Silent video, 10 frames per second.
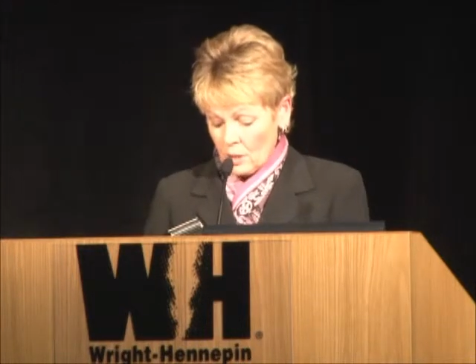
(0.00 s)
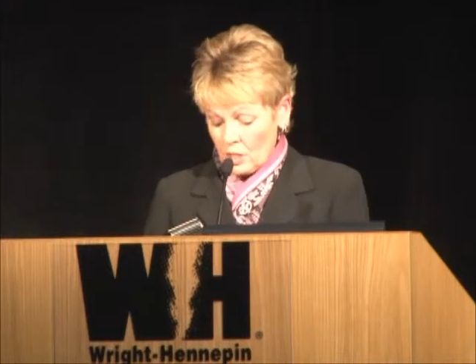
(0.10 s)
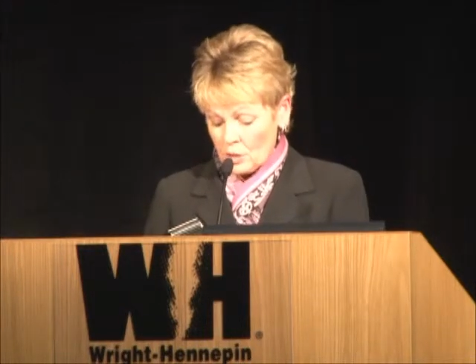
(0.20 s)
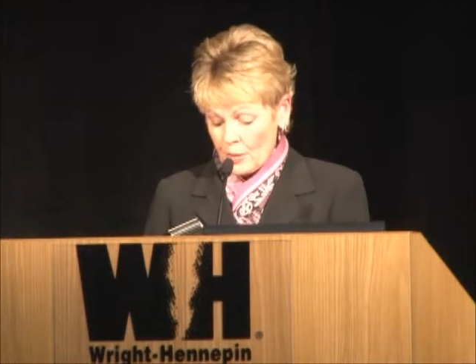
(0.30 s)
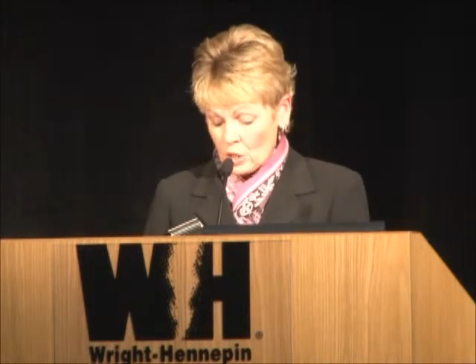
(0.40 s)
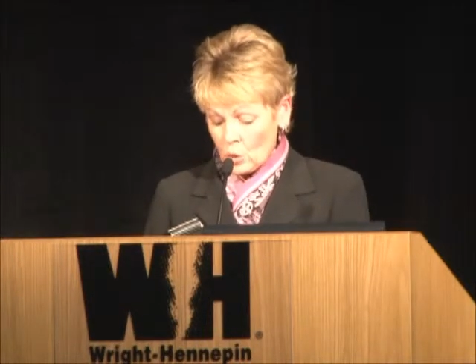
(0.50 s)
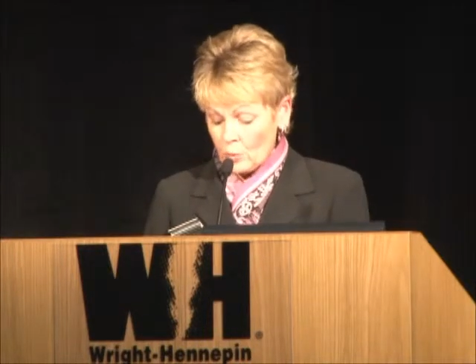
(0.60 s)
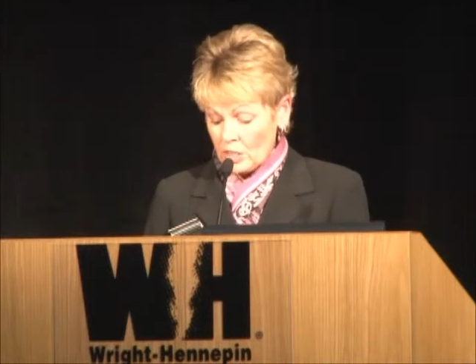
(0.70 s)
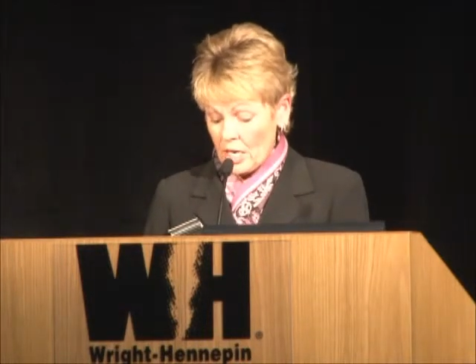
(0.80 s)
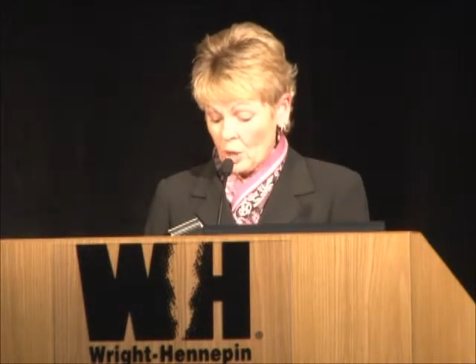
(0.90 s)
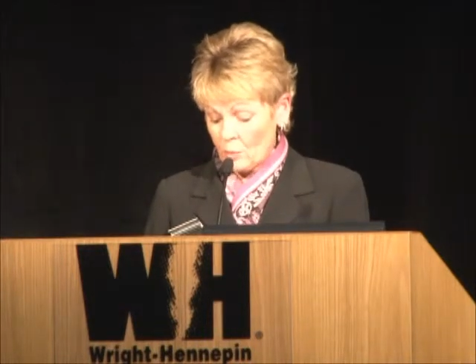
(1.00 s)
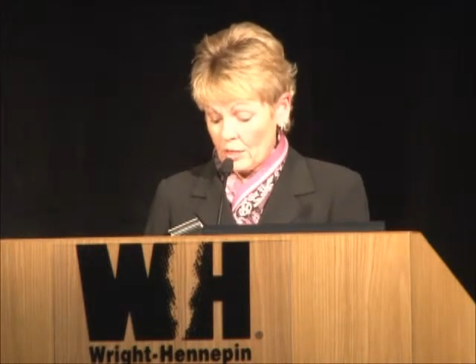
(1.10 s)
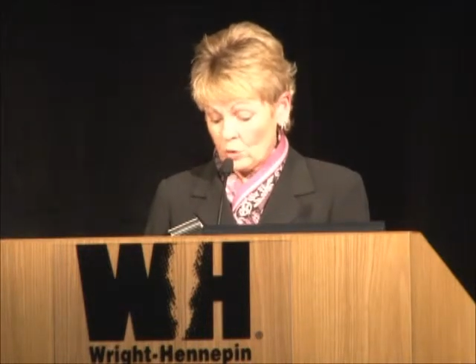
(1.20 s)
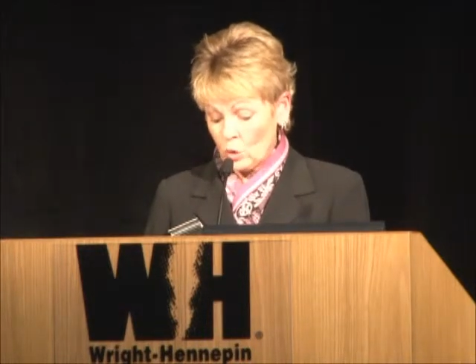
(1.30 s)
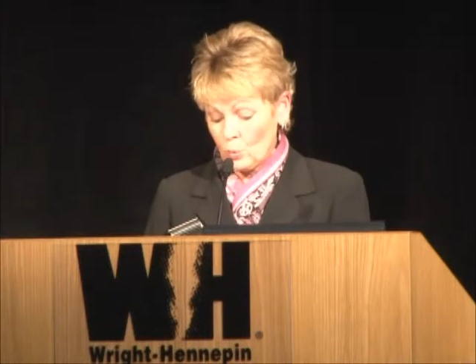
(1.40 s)
The special
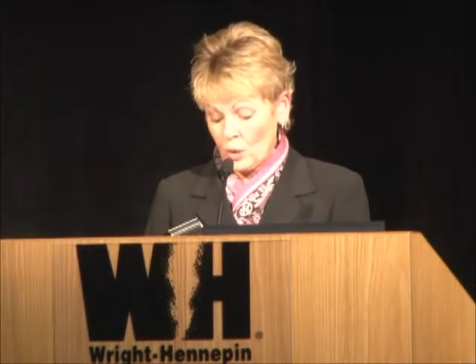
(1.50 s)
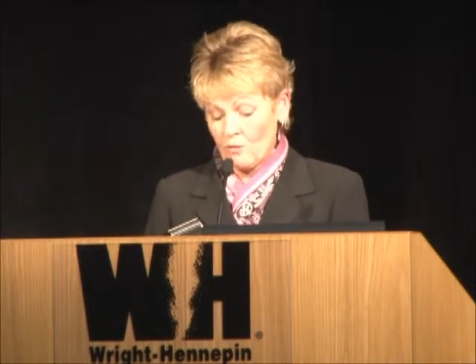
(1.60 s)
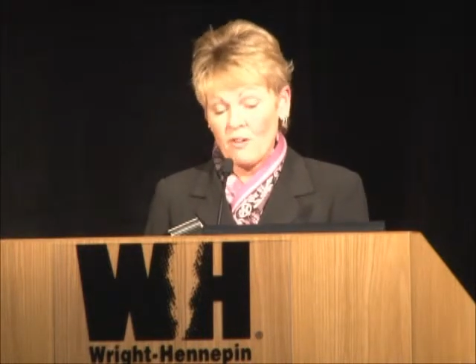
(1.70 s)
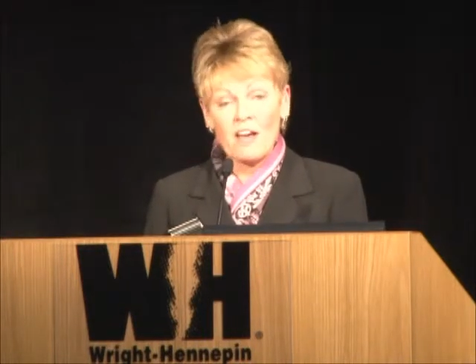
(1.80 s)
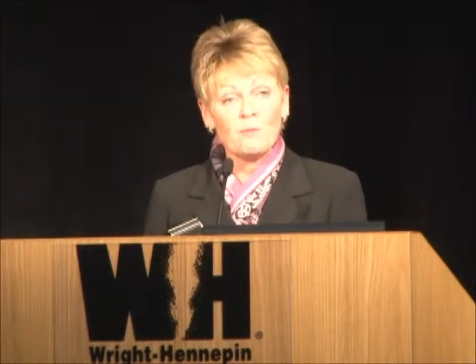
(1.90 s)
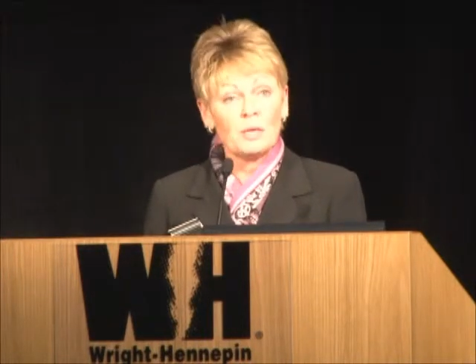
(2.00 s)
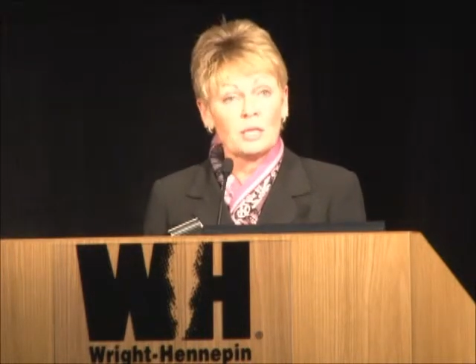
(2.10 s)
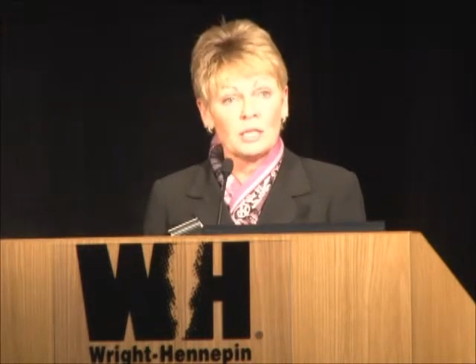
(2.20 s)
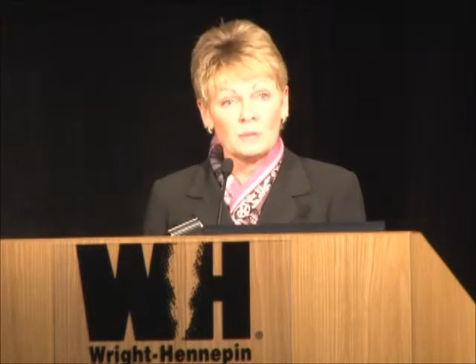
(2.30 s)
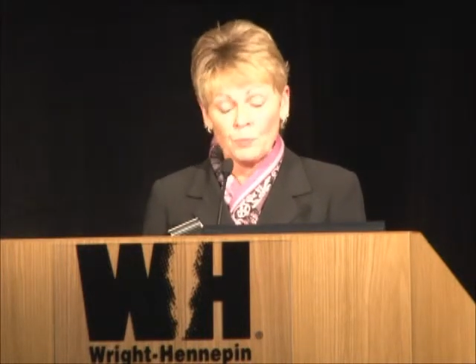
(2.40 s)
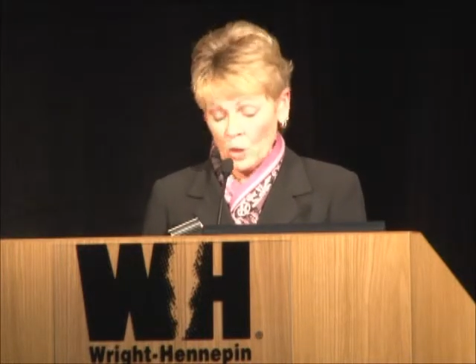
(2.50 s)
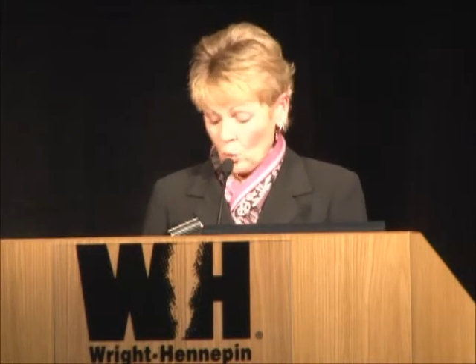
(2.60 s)
retirement of $2.5 million